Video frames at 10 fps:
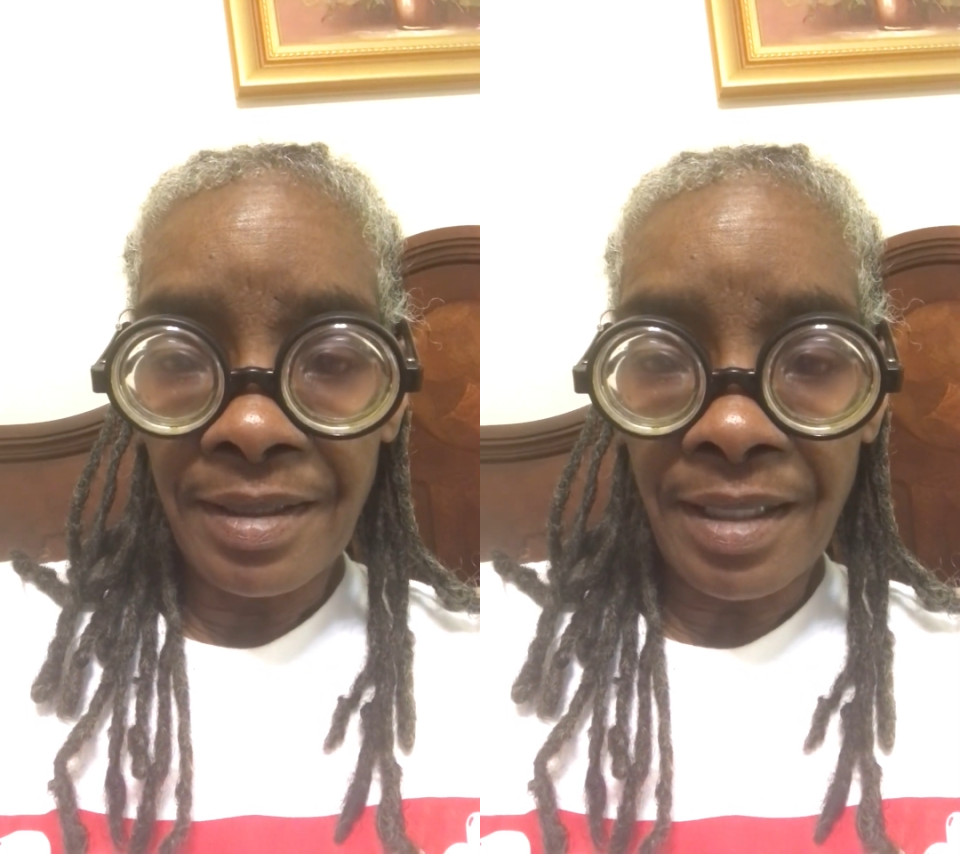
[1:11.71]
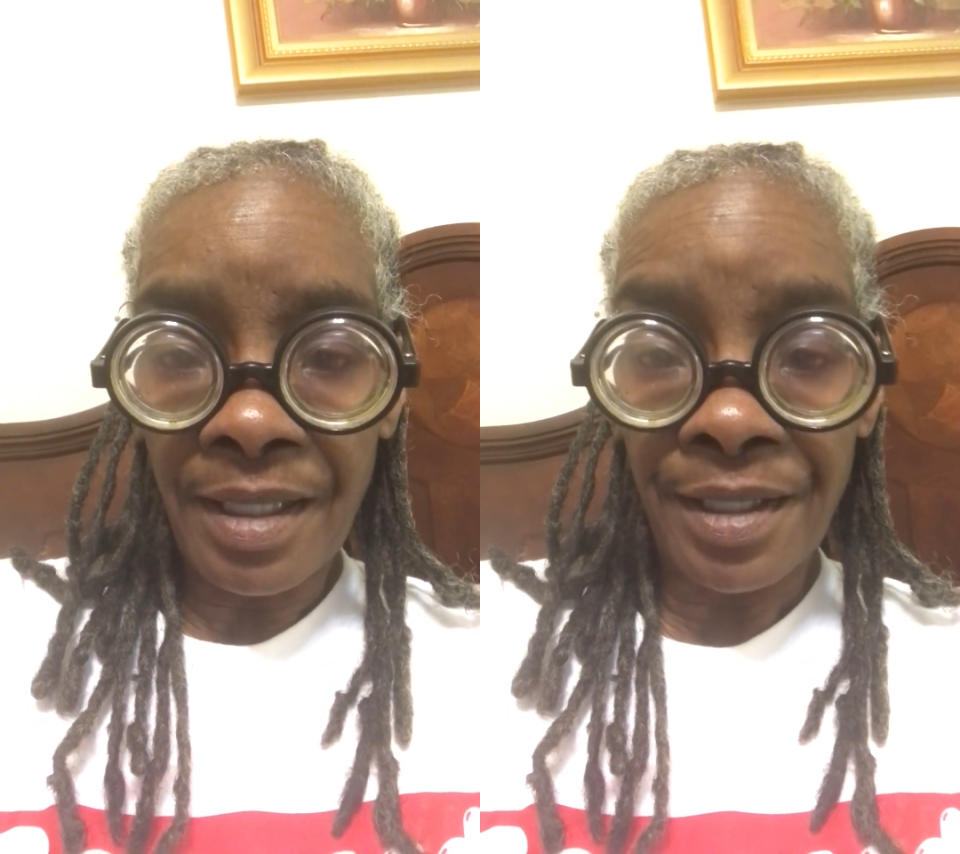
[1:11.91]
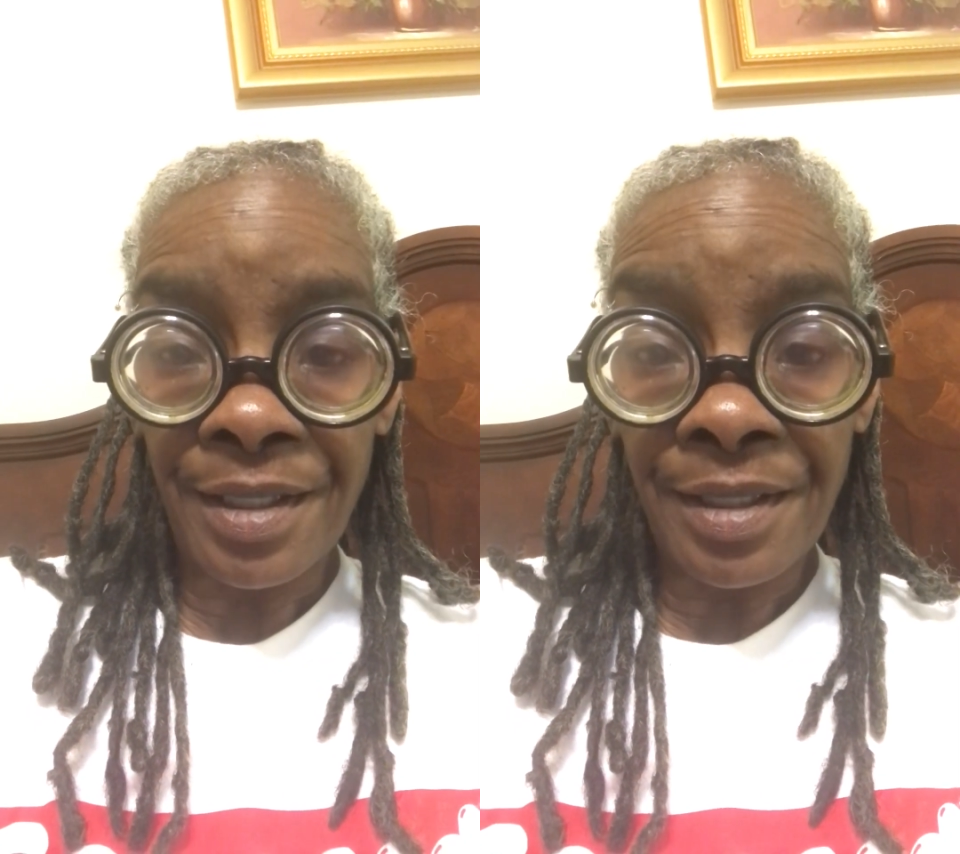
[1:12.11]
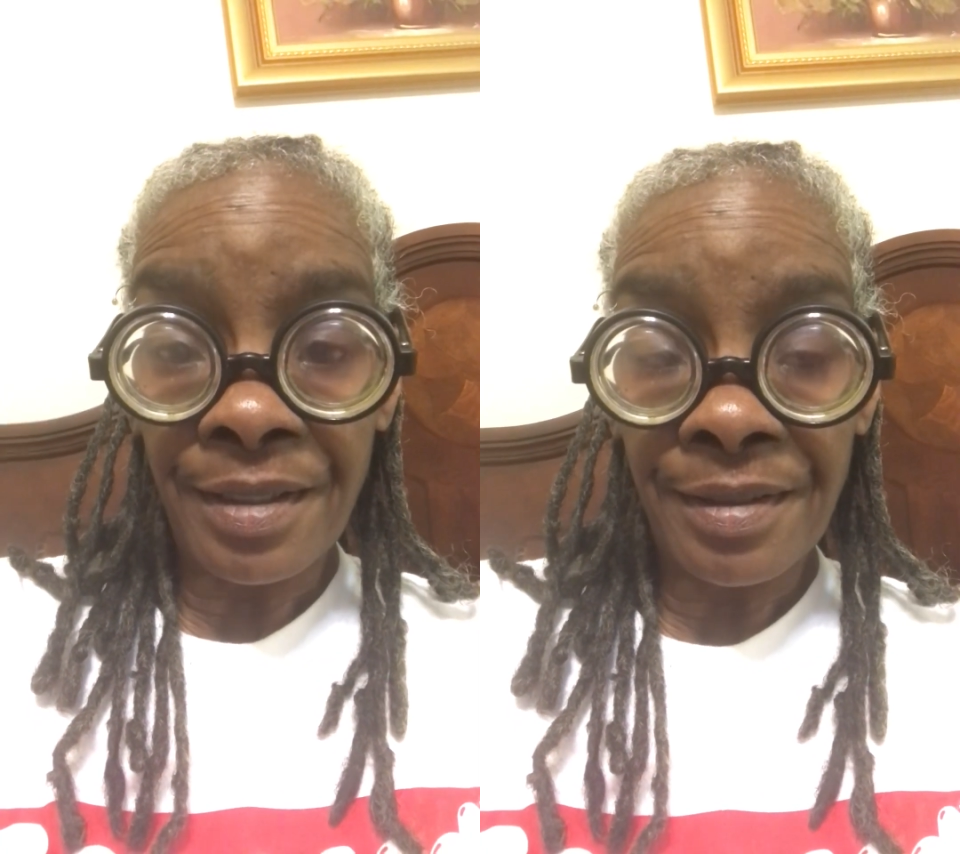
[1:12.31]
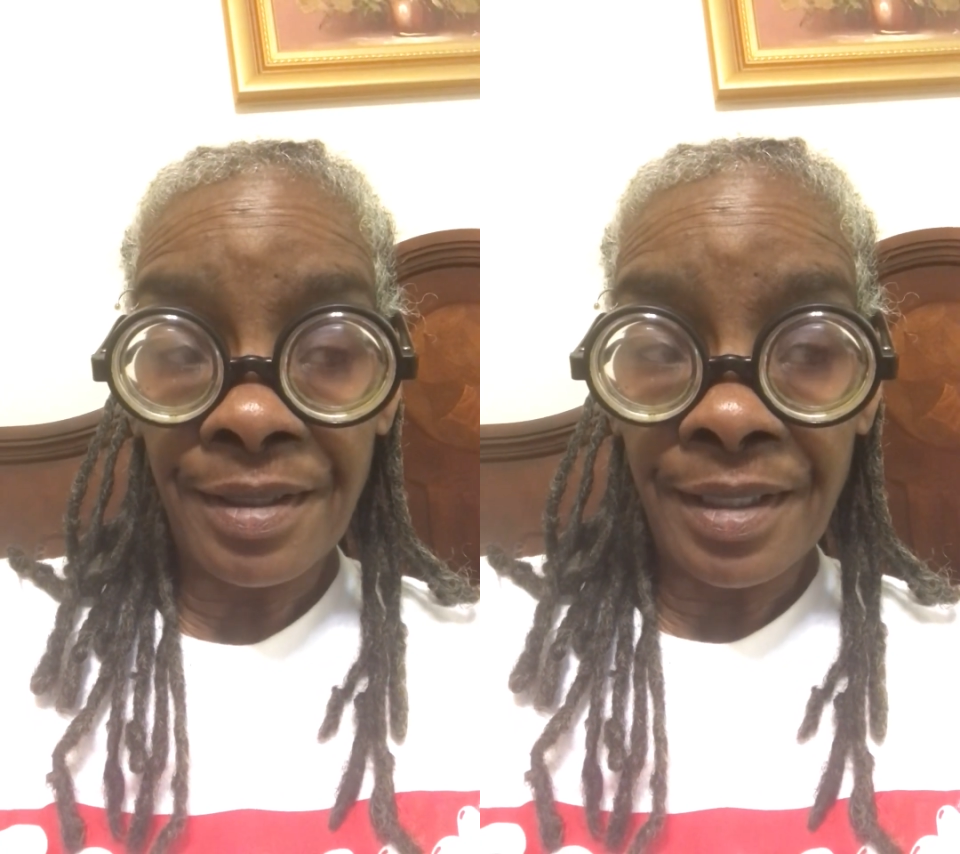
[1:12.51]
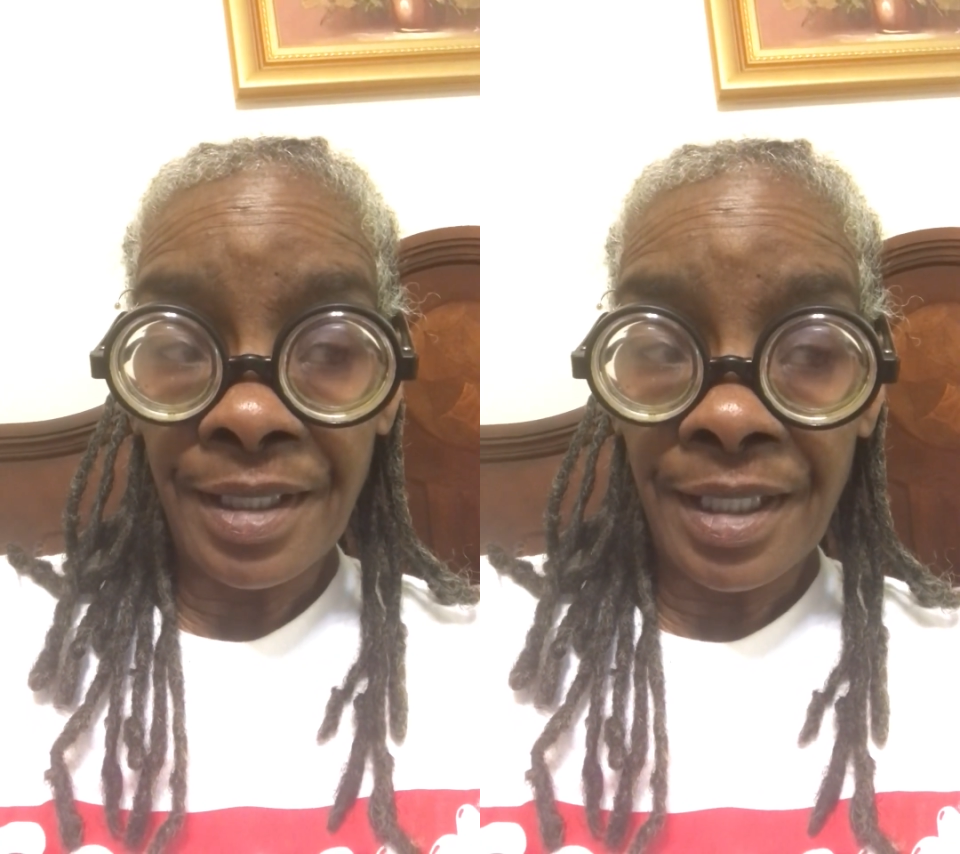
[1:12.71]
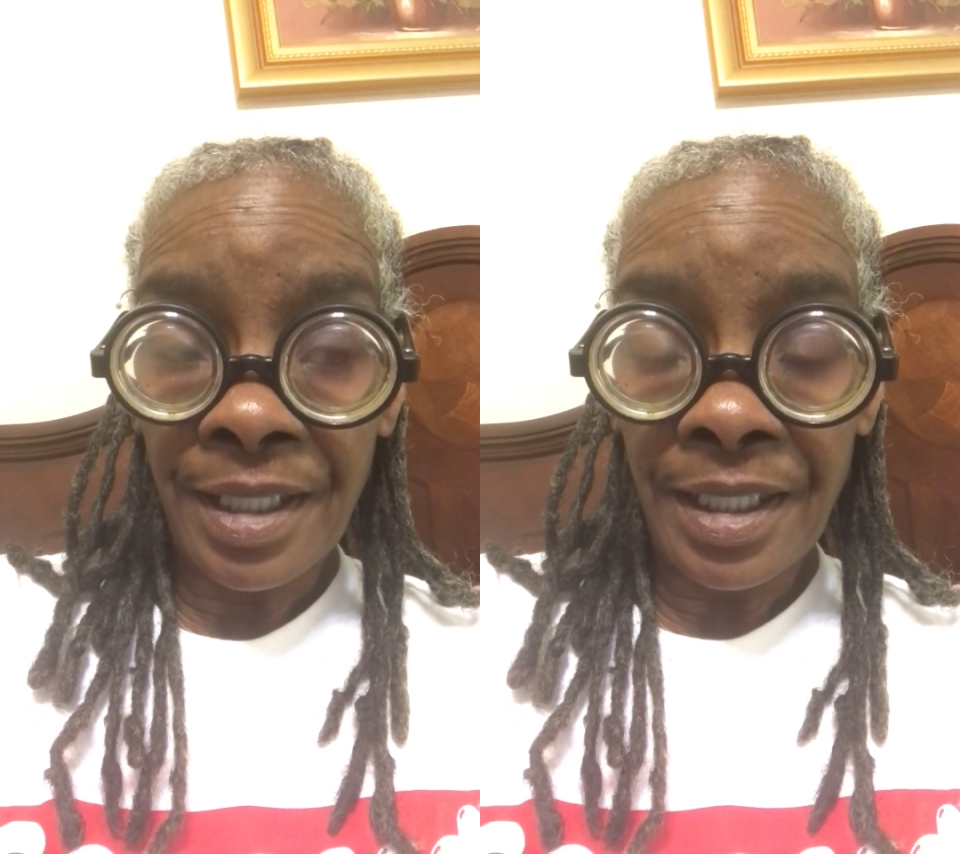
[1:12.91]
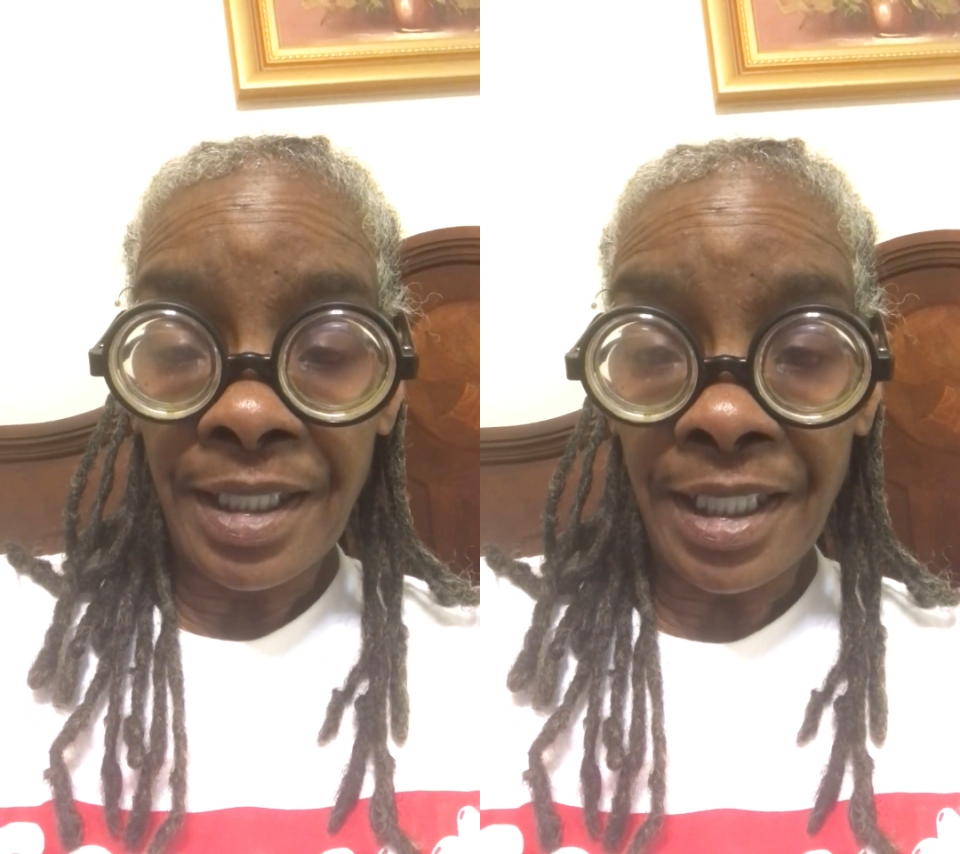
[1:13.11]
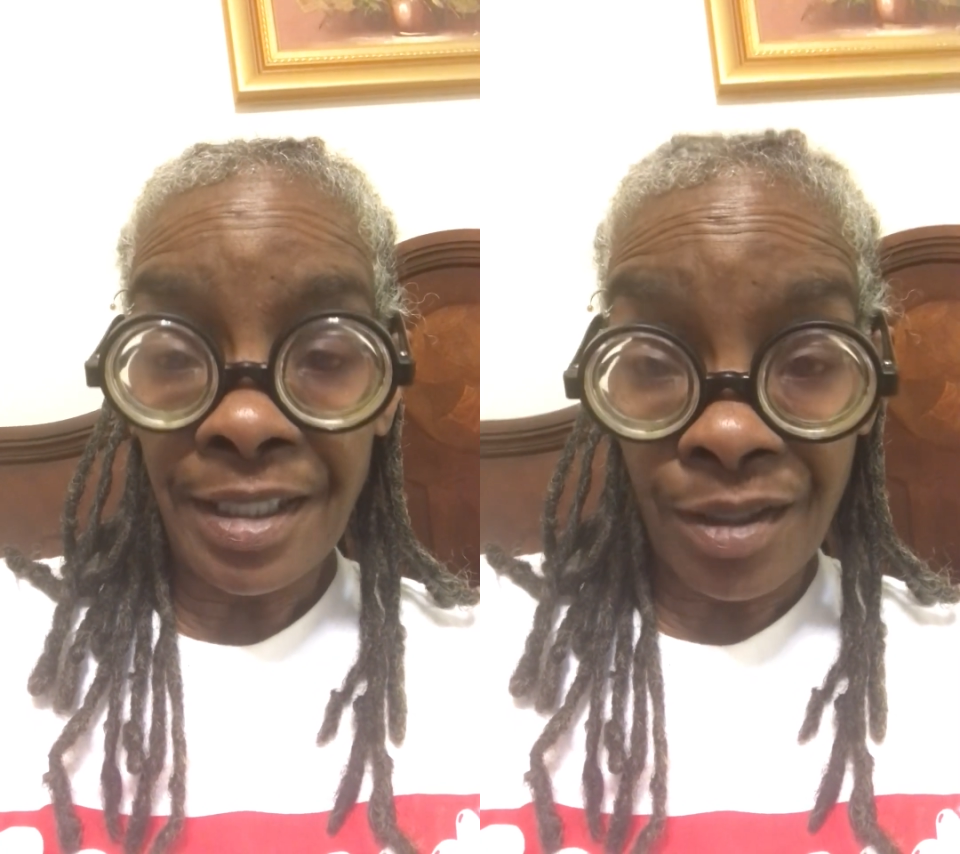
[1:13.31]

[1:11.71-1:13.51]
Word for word: her in